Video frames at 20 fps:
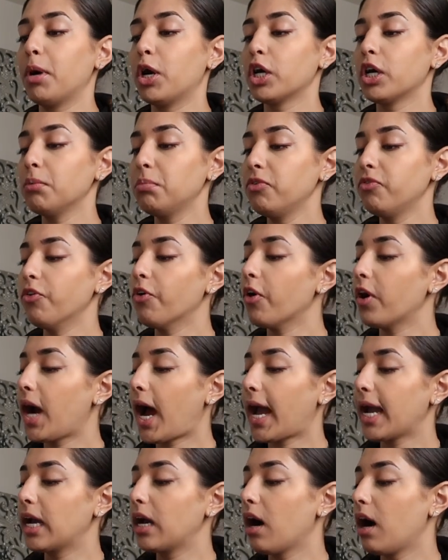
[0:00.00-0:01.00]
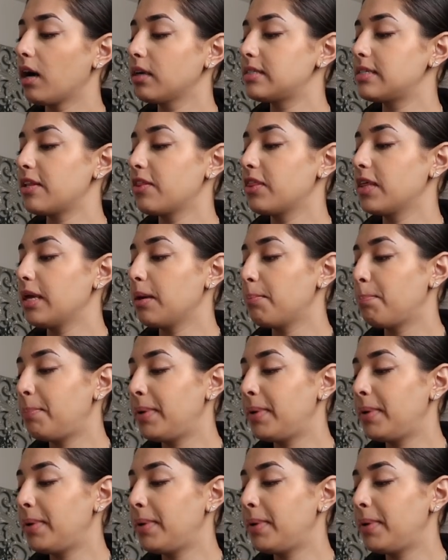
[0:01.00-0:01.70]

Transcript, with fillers: Herbivore, I got the